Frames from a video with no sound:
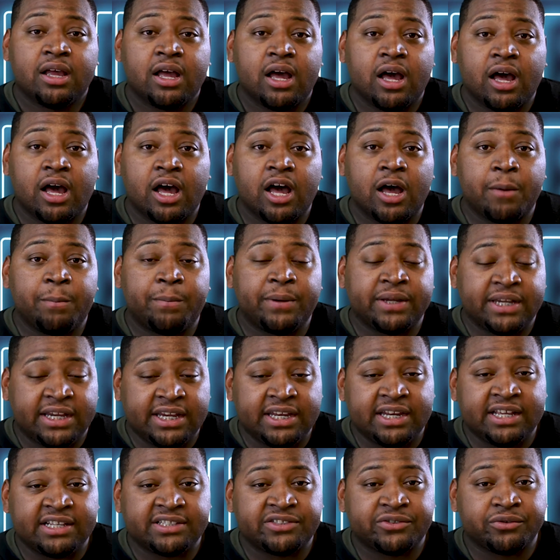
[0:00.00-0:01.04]
but he
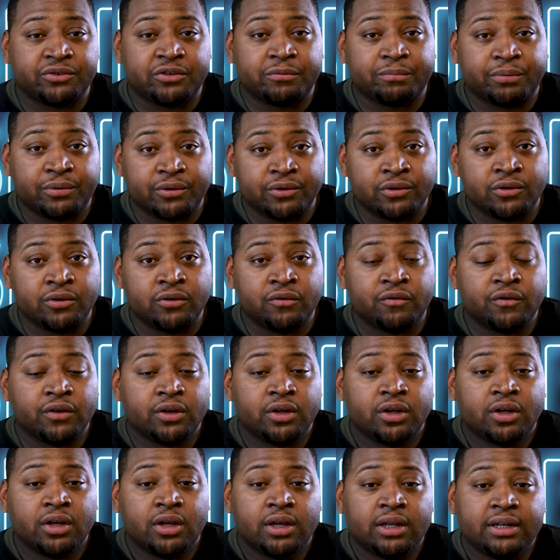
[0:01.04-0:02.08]
needs to improve.
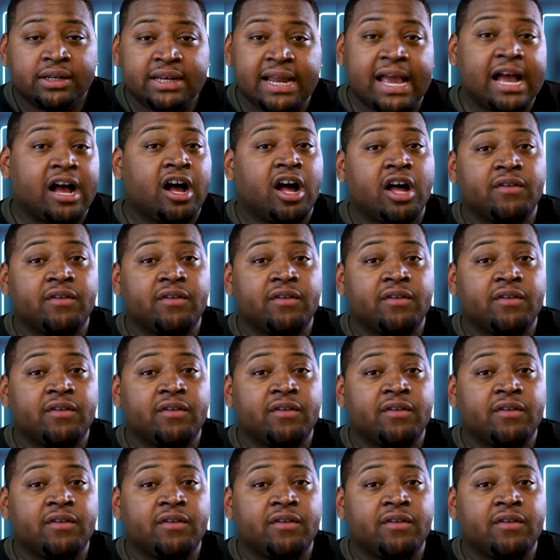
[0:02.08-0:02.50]
Now,